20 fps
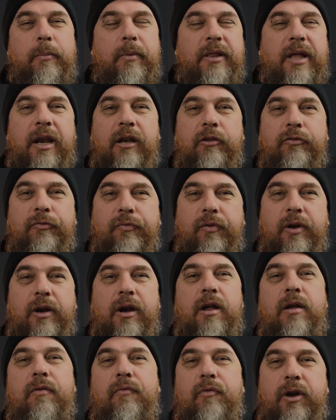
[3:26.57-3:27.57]
And that is
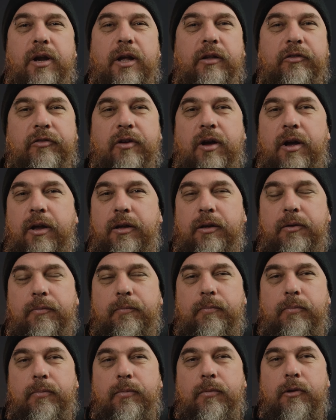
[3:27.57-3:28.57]
very, very
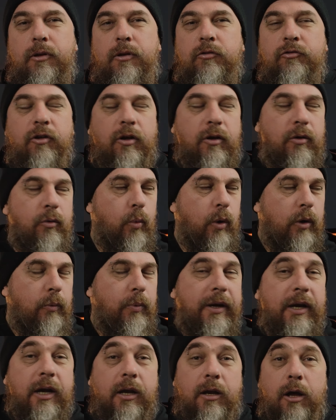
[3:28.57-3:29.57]
exciting. So what
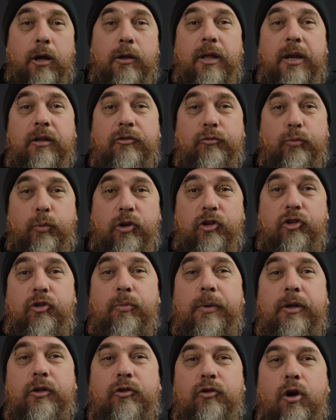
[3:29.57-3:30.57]
we can know that as
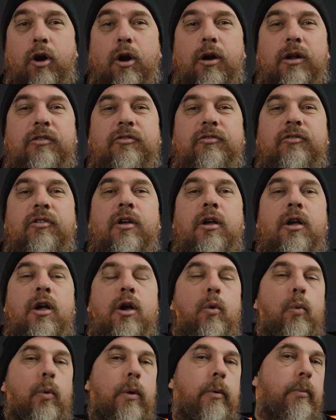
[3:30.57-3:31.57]
worship guitarists,
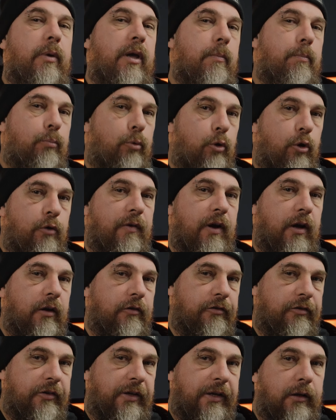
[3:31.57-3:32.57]
when we improve our
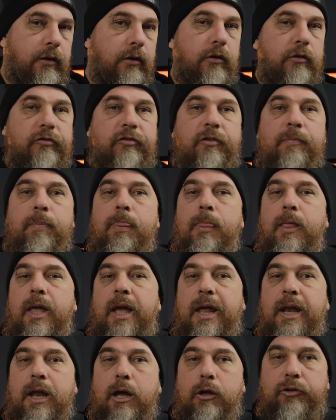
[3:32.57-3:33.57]
skills
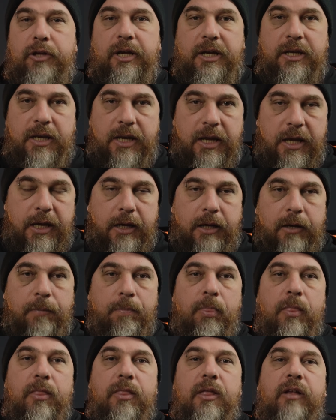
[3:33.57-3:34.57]
and our technique,
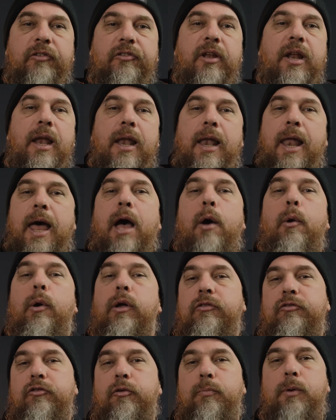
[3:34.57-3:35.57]
that's going to allow
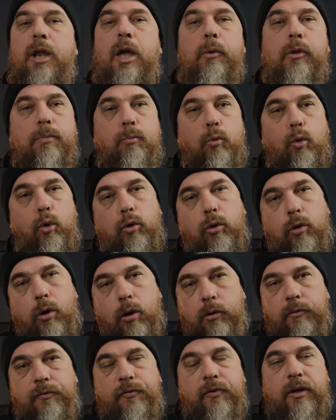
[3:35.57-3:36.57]
us to play with more
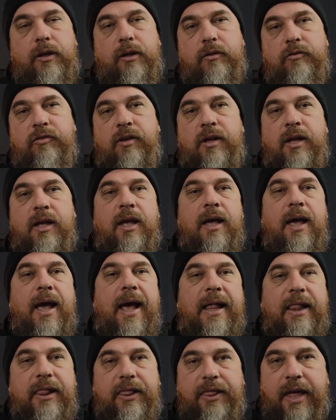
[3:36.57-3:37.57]
confidence.
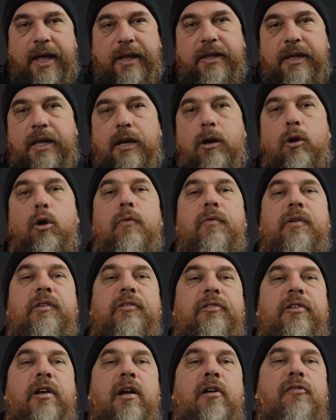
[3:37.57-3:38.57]
And that in and of
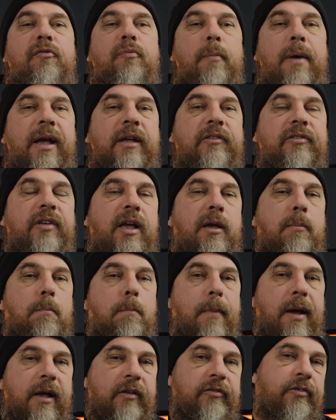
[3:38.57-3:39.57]
itself makes a
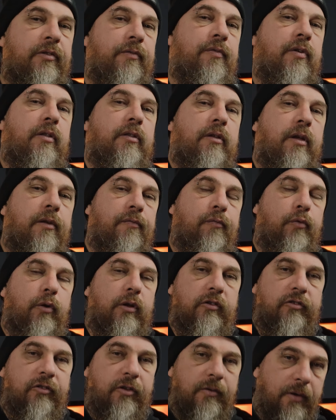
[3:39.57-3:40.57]
massive
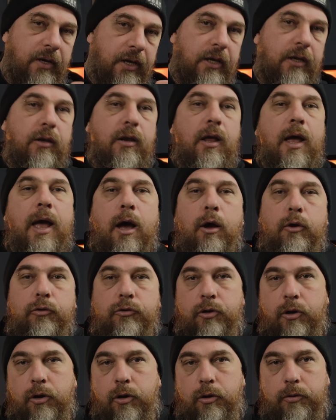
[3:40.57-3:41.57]
difference in our
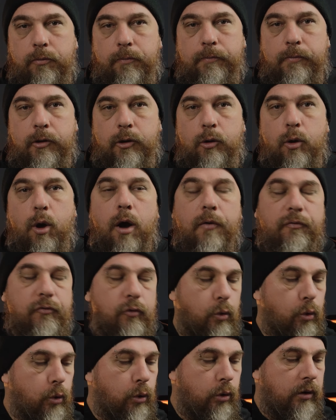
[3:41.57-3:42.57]
tone. Now,
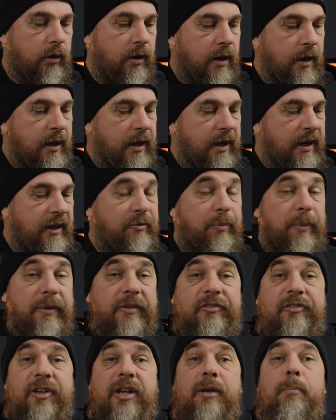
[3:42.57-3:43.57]
after all, it's been
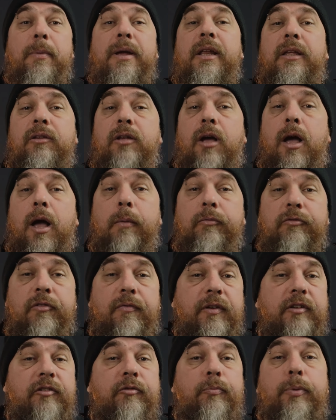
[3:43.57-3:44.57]
said many times,
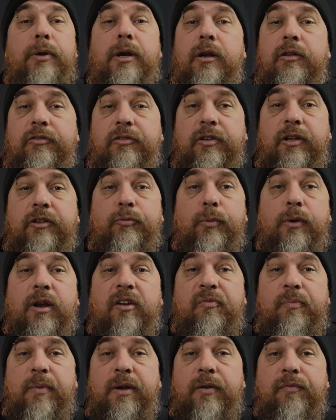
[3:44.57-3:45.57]
I've experienced this when
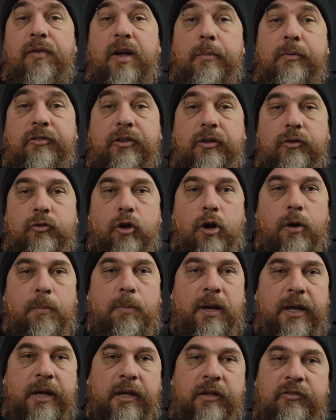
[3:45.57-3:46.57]
I've met famous guitar
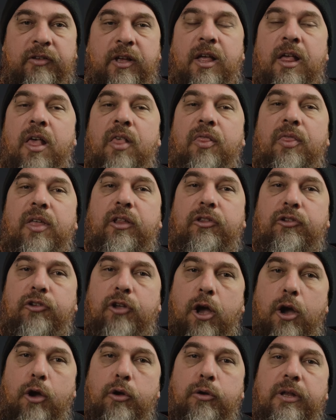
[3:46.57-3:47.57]
players, that
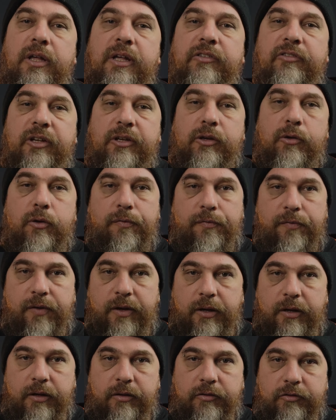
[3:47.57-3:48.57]
tone is in your
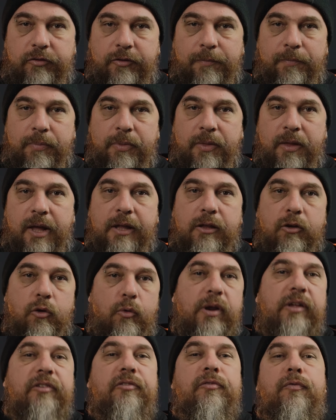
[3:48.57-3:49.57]
fingers. And the
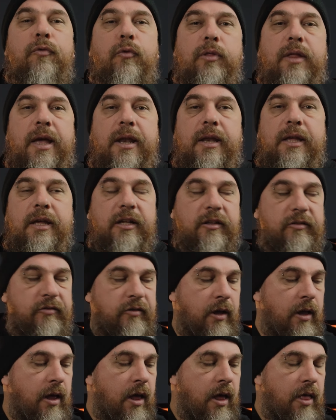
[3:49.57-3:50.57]
reason for that is
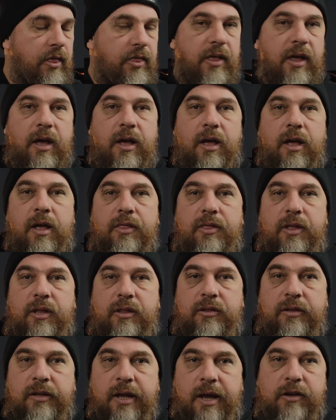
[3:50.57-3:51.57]
the the
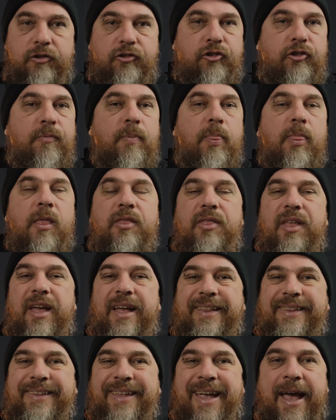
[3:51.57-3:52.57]
touch, the
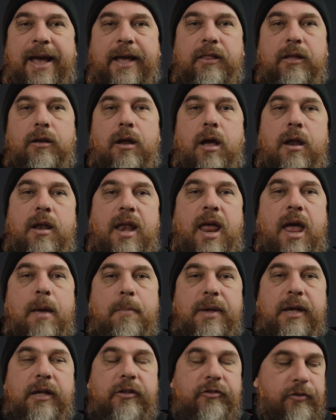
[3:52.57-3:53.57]
attack, the
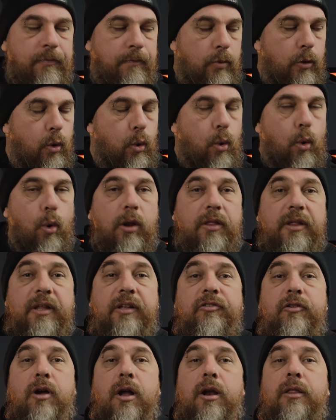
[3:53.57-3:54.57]
dynamics, all of
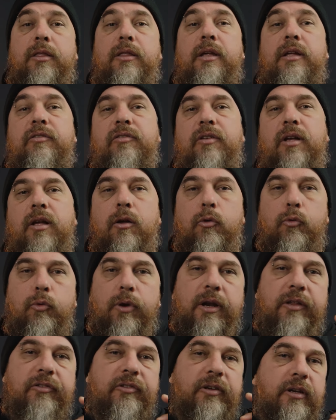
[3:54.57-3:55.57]
these kind of things
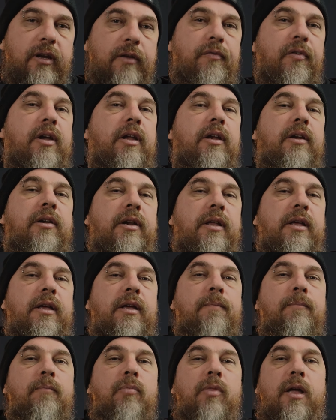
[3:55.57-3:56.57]
really
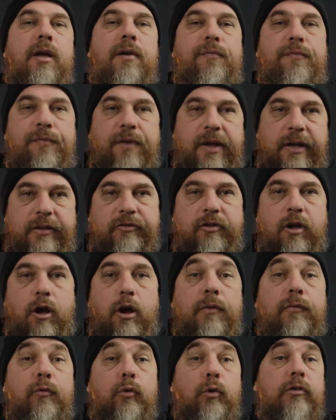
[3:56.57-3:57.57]
significantly affects the
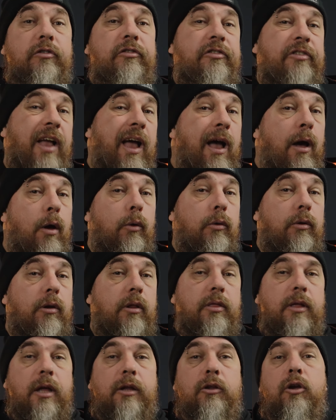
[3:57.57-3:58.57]
overall sound
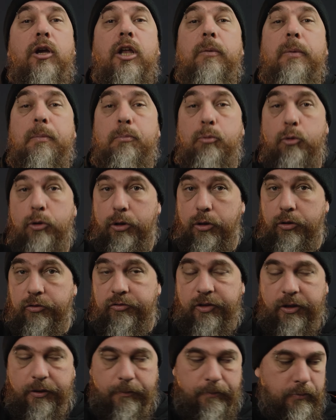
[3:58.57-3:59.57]
that you're going to be
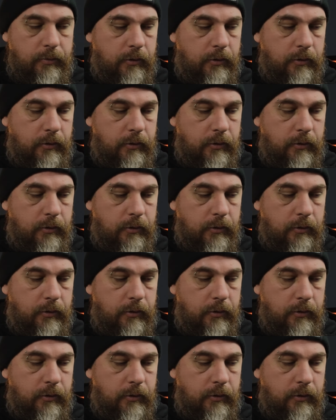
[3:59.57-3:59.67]
producing.